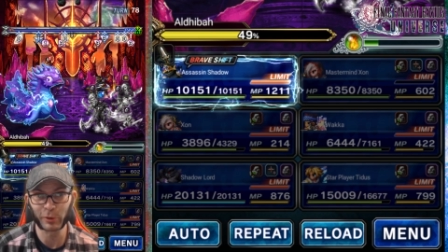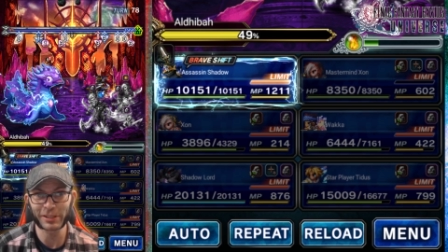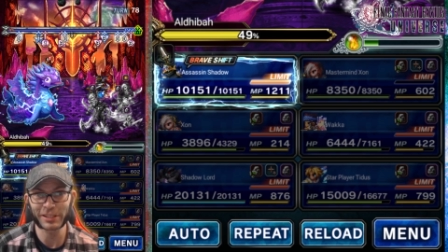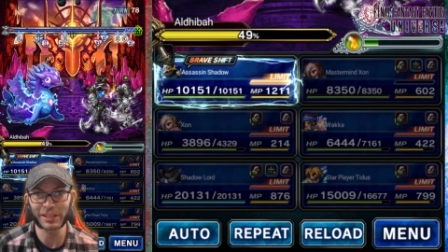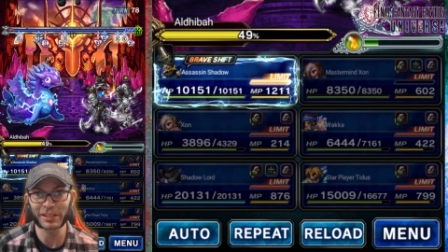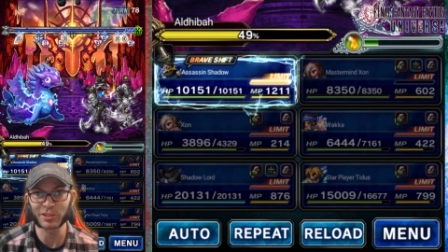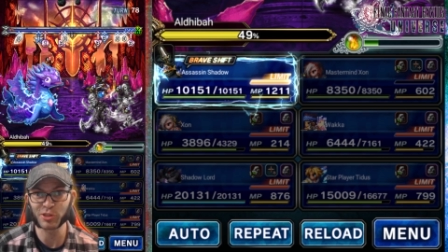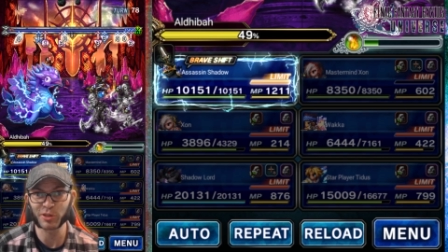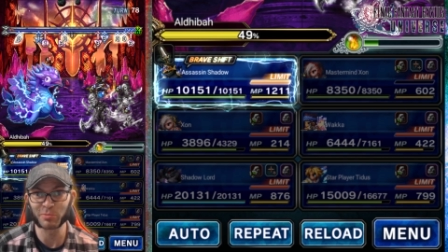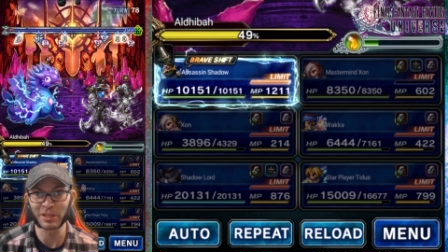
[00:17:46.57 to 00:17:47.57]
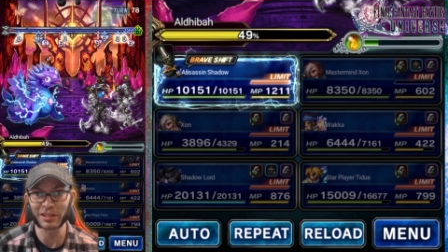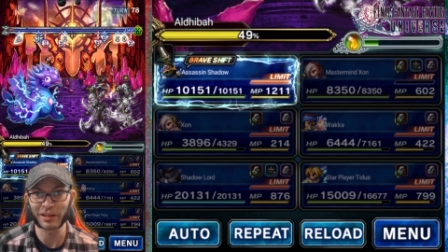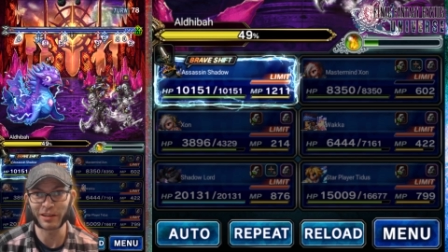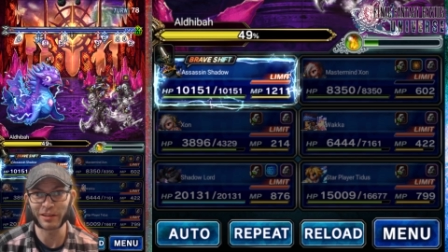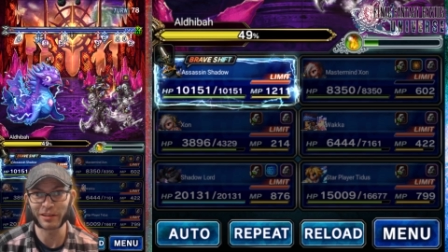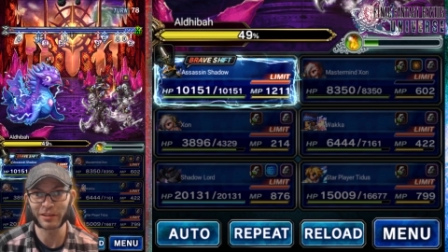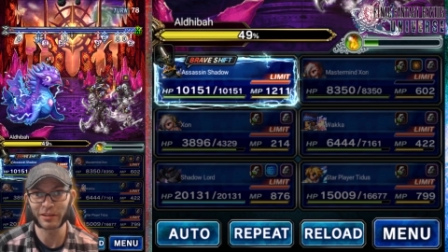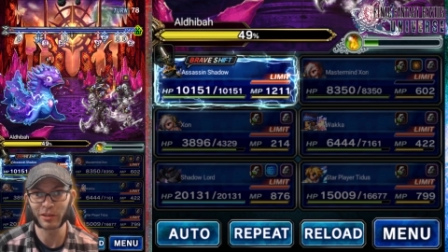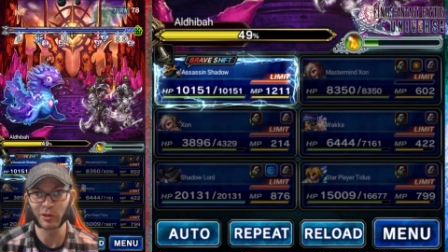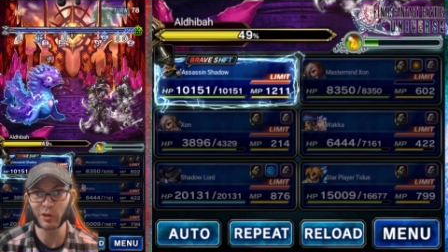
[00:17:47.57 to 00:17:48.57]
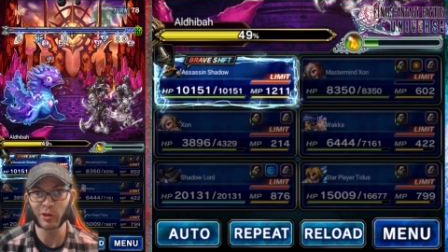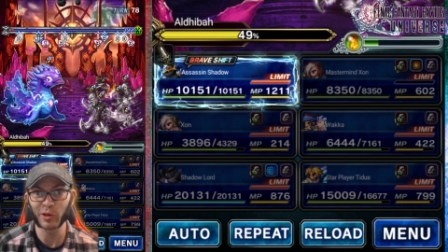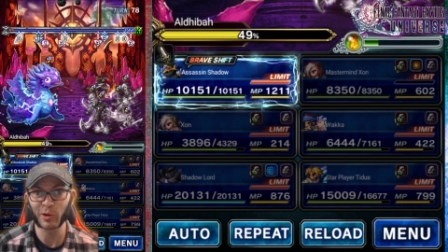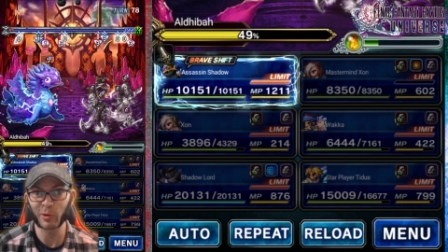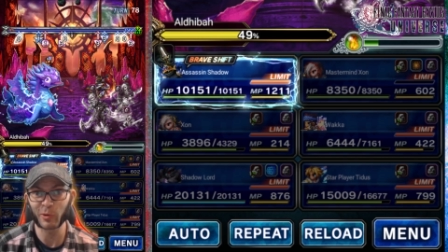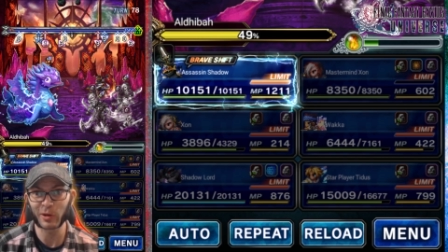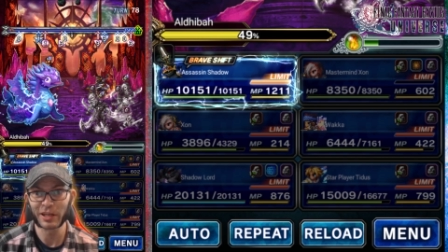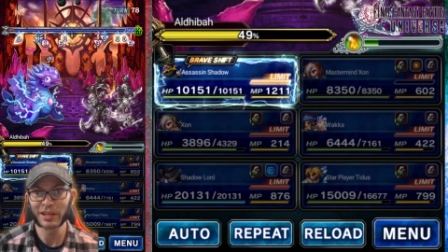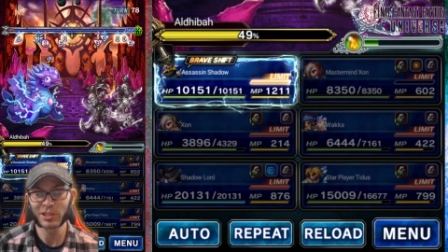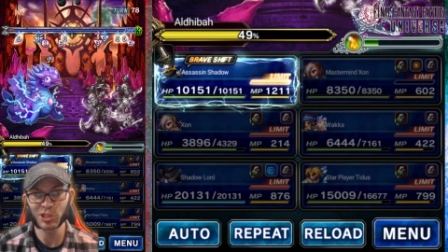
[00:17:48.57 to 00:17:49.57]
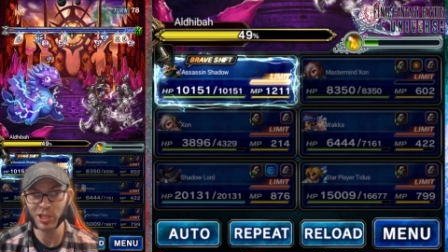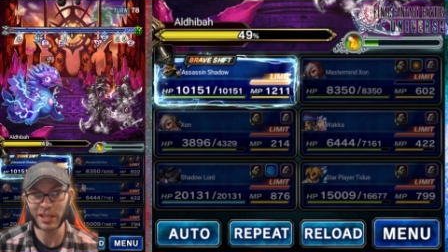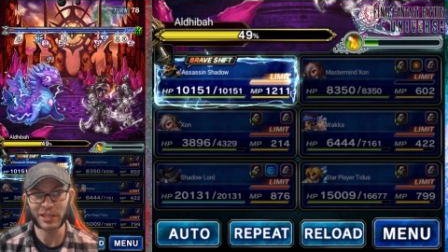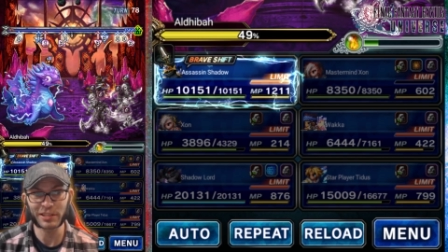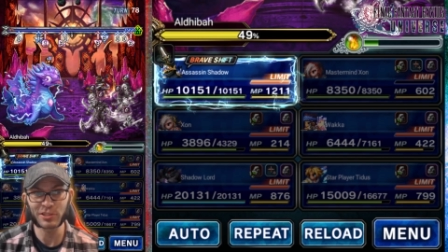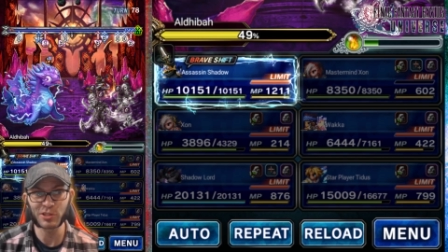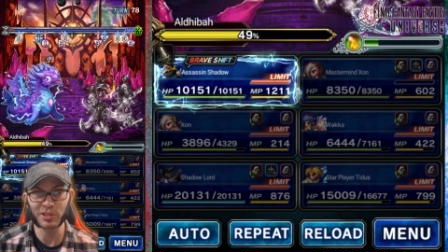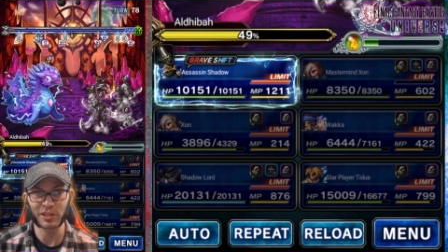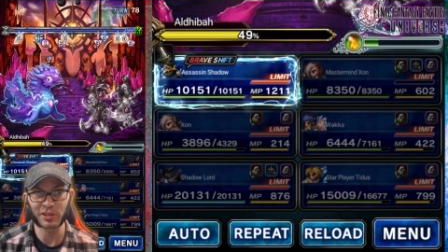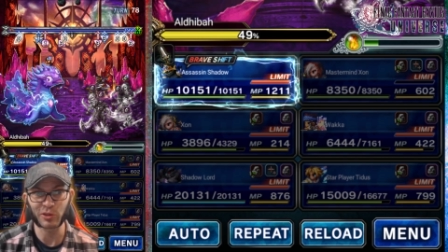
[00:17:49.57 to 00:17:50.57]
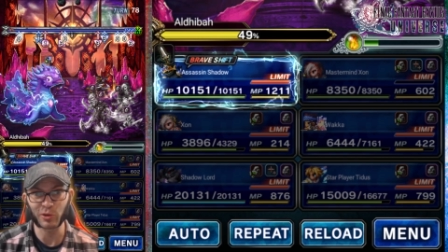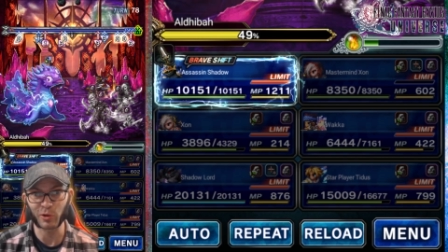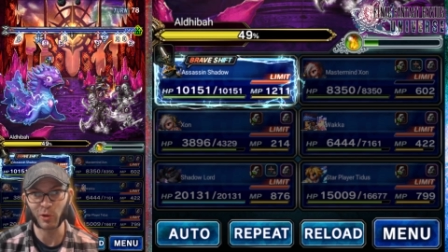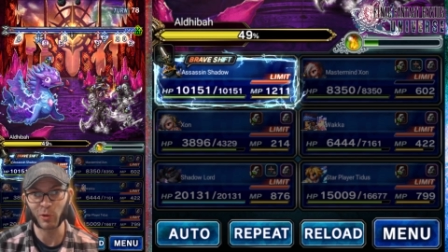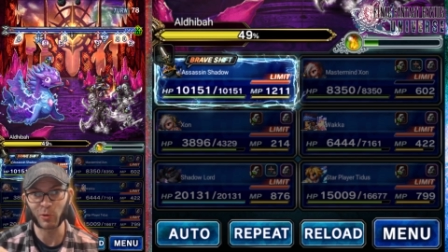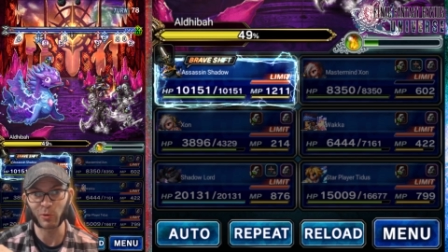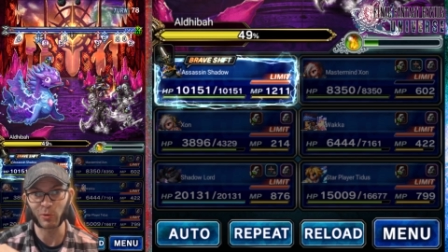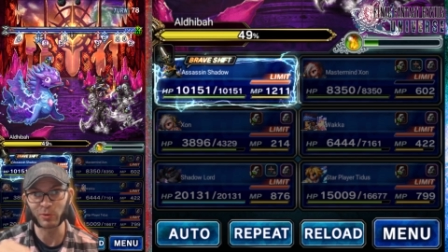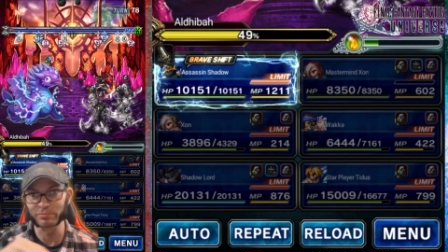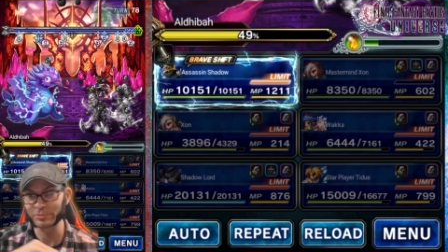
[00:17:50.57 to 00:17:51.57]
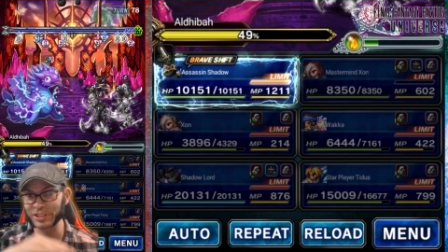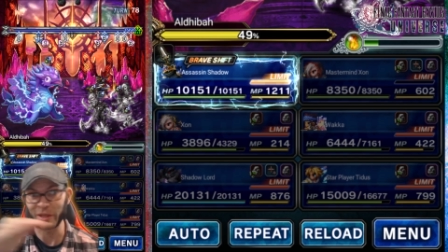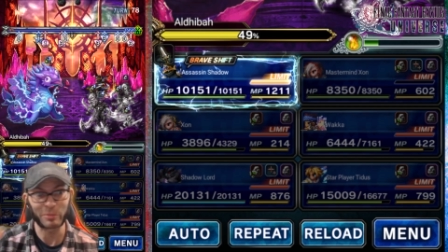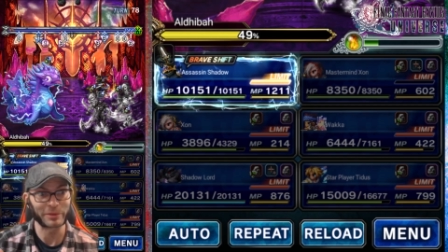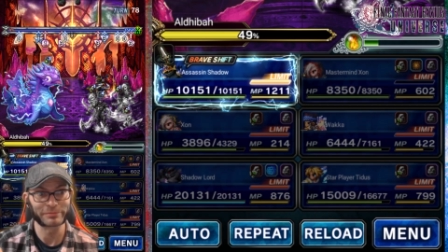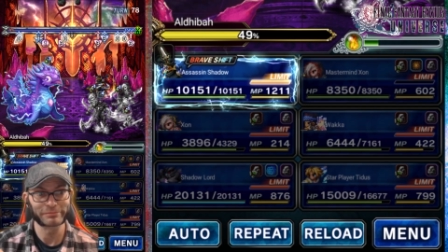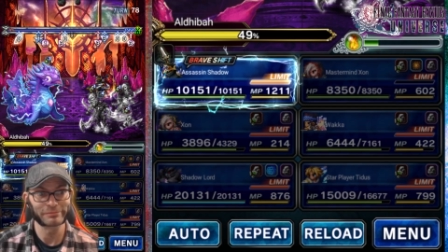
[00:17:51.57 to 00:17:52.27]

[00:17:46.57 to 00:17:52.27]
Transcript: Really, it should be no change in your whole step.